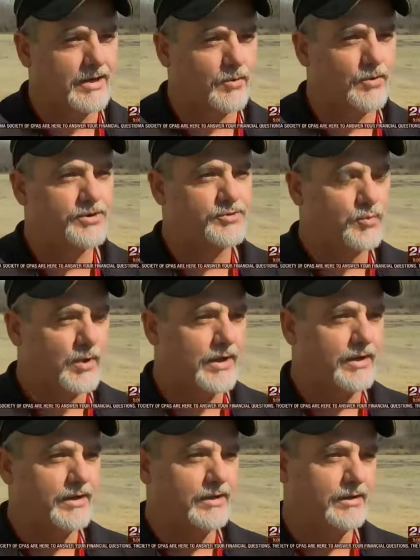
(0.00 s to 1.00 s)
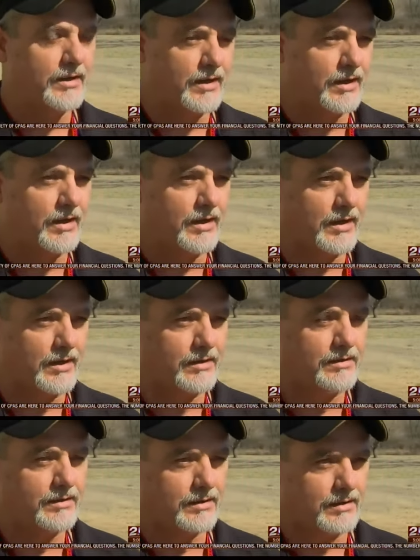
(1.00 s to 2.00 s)
we're just waiting
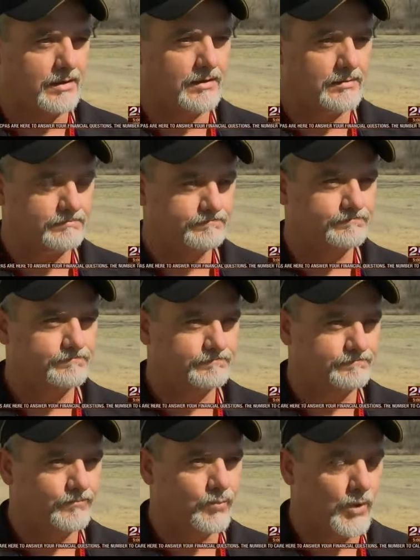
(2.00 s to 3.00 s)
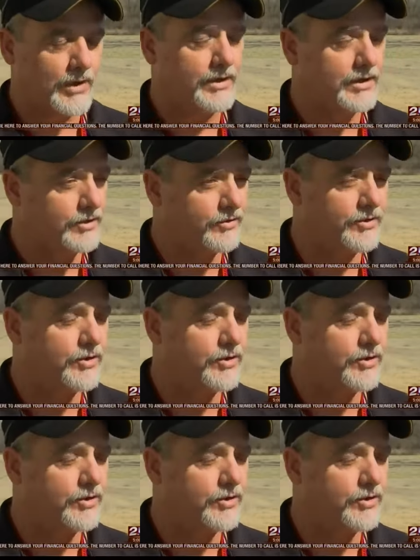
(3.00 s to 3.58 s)
and uh, waiting to hear the